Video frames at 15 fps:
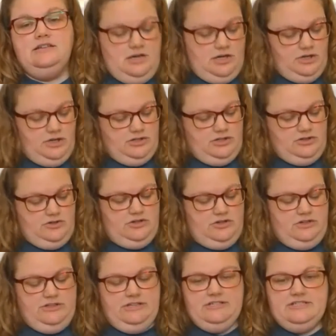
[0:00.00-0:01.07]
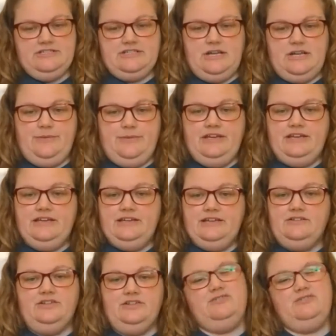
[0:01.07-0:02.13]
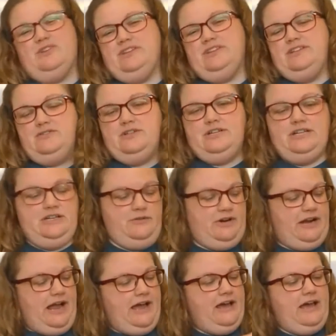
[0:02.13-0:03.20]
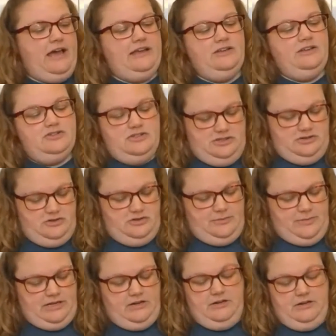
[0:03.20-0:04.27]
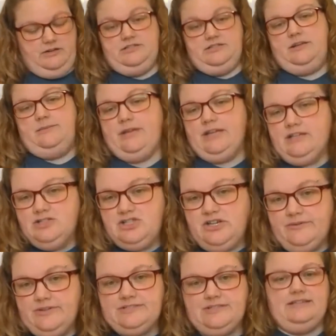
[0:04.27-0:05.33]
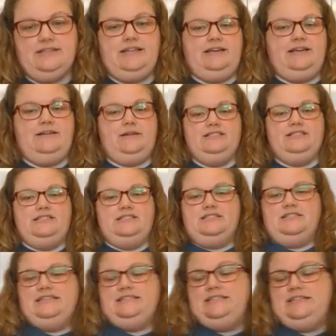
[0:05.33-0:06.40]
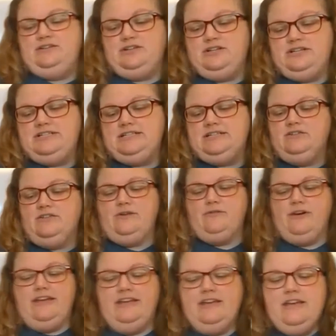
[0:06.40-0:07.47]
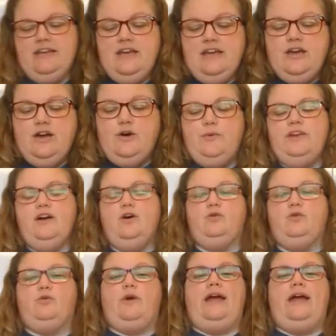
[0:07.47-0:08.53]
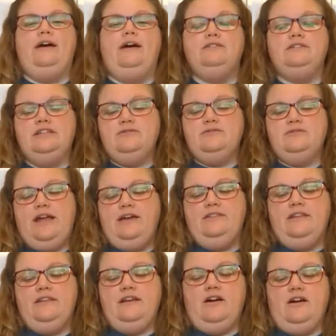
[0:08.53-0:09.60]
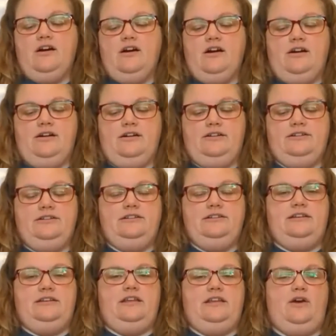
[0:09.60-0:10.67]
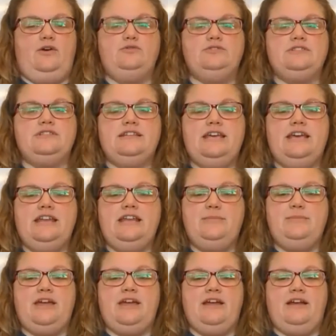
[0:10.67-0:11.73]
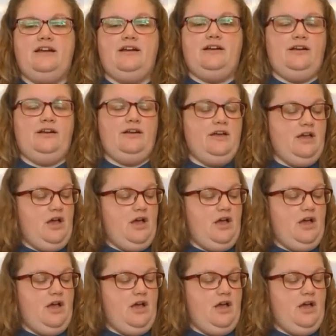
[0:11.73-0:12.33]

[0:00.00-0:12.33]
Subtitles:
You can do it on their stomach. You can really do it anywhere. I usually do it on my daughter's stomach. She always liked that because it's easier to tickle that way. And we go round and round the garden goes the teddy bear.